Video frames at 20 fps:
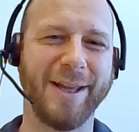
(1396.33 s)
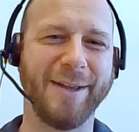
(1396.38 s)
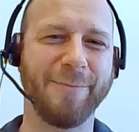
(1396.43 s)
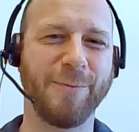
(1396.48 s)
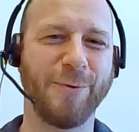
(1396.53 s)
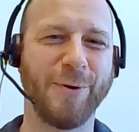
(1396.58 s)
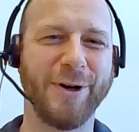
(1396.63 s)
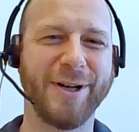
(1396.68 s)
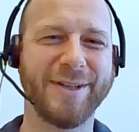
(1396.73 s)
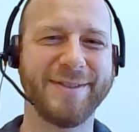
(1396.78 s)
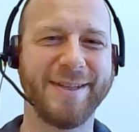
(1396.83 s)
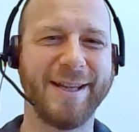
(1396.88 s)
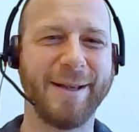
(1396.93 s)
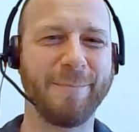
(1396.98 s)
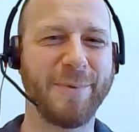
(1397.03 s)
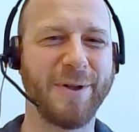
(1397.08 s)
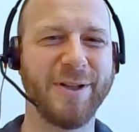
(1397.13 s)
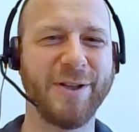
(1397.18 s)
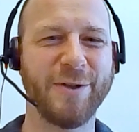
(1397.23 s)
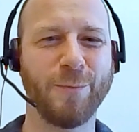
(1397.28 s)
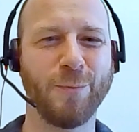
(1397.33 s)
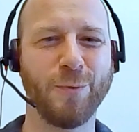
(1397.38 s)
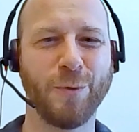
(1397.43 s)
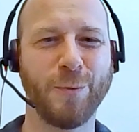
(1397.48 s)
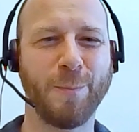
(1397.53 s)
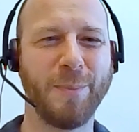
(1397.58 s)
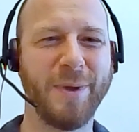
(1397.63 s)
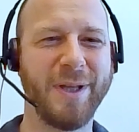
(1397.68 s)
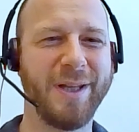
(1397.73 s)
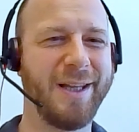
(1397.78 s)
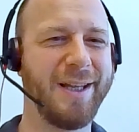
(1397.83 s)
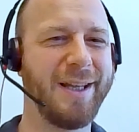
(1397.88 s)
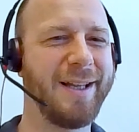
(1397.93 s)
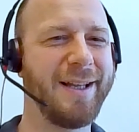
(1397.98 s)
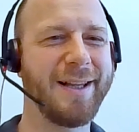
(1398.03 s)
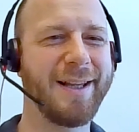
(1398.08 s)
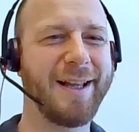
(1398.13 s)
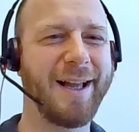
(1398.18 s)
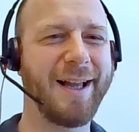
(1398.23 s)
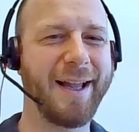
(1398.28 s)
for example, it would
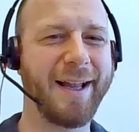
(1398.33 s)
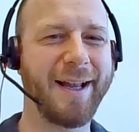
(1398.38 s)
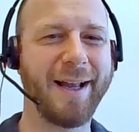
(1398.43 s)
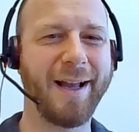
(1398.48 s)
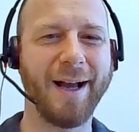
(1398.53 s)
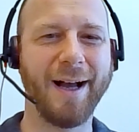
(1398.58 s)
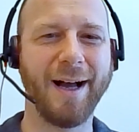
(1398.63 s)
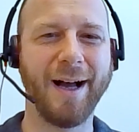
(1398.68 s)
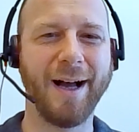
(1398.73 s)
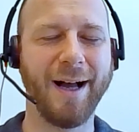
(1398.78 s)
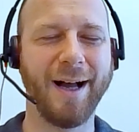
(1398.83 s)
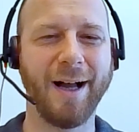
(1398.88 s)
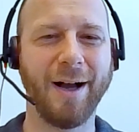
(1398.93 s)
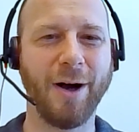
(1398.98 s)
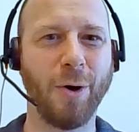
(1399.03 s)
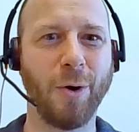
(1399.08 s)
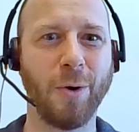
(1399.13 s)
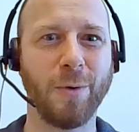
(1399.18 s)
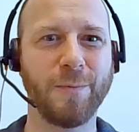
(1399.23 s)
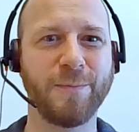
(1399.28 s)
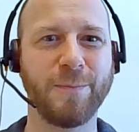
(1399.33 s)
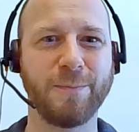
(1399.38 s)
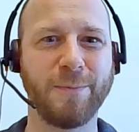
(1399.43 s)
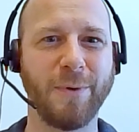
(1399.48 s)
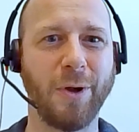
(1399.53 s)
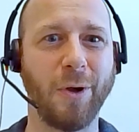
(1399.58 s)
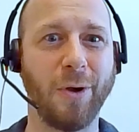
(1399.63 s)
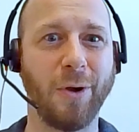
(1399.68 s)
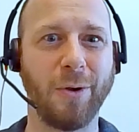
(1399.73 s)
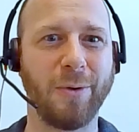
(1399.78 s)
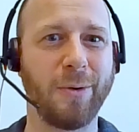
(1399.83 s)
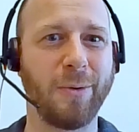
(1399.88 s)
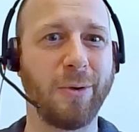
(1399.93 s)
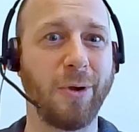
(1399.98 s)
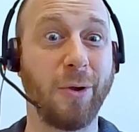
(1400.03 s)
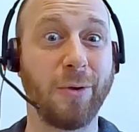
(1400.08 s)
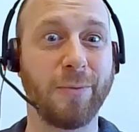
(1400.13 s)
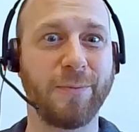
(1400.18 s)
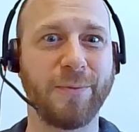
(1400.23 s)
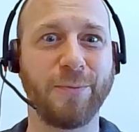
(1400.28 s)
be like all
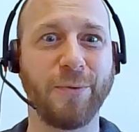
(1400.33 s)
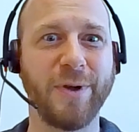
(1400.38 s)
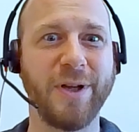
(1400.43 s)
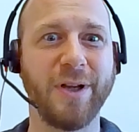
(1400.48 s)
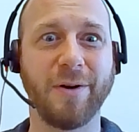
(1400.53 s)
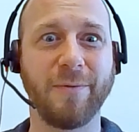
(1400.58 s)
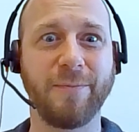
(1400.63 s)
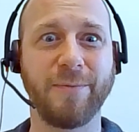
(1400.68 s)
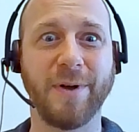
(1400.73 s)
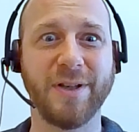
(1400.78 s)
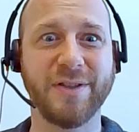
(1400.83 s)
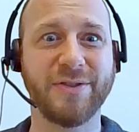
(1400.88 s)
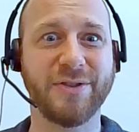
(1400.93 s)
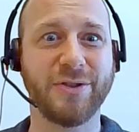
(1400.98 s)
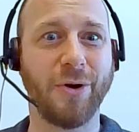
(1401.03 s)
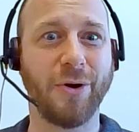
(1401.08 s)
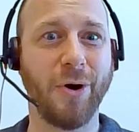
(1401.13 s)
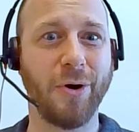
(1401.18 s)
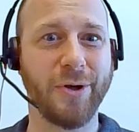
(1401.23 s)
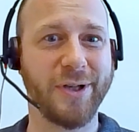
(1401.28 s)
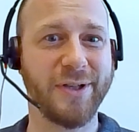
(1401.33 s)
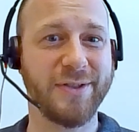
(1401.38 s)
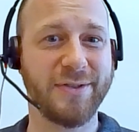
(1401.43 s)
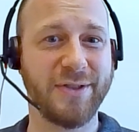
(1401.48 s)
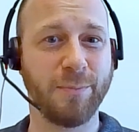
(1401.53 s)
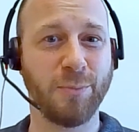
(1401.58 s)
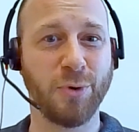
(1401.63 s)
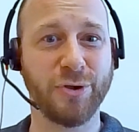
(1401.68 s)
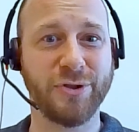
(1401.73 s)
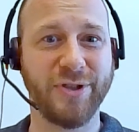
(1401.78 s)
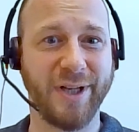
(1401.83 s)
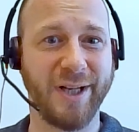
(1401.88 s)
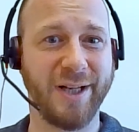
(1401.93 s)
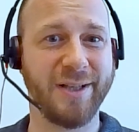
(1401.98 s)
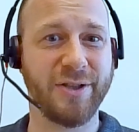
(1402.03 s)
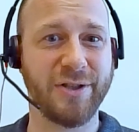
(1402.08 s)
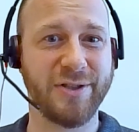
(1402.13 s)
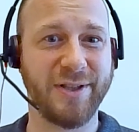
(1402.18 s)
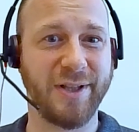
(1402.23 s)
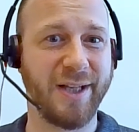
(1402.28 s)
three of us talking
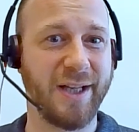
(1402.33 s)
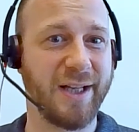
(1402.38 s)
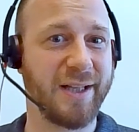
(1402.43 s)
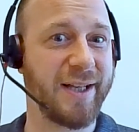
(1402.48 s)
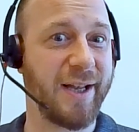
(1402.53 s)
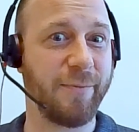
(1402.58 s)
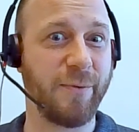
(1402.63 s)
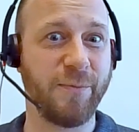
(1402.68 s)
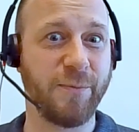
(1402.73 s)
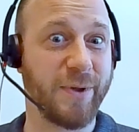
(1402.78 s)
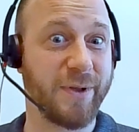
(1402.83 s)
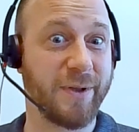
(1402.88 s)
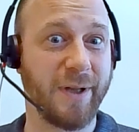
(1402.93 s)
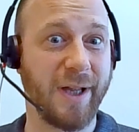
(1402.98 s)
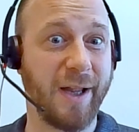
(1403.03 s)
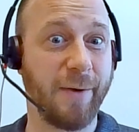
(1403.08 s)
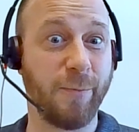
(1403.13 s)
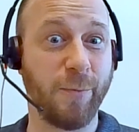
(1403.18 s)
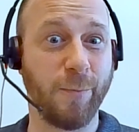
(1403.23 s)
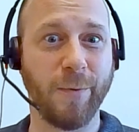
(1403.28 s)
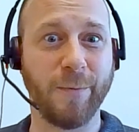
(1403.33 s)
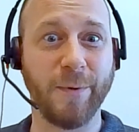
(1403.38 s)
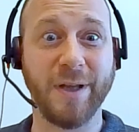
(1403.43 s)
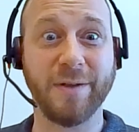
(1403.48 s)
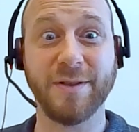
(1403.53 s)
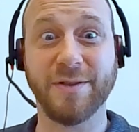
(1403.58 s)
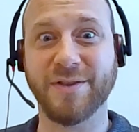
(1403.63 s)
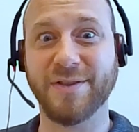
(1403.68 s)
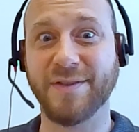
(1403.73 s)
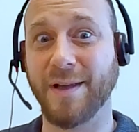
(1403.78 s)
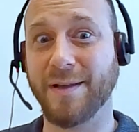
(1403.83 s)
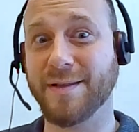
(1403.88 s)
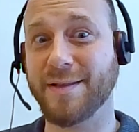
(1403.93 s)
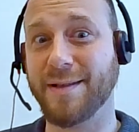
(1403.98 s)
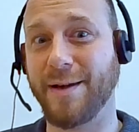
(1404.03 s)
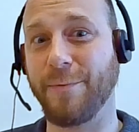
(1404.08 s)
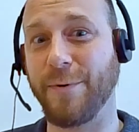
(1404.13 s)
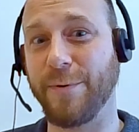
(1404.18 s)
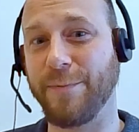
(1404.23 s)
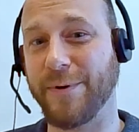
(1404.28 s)
simultaneously, and everyone
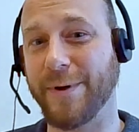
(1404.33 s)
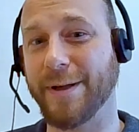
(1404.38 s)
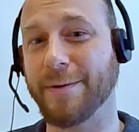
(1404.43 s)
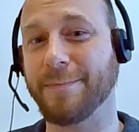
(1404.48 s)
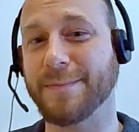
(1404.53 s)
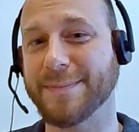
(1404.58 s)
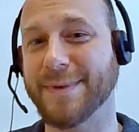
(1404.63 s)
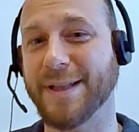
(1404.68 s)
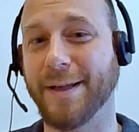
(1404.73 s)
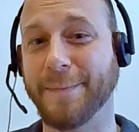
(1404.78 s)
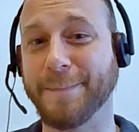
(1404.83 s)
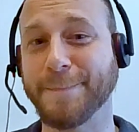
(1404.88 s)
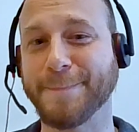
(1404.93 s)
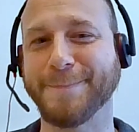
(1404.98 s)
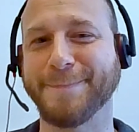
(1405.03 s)
understands everything. Yeah.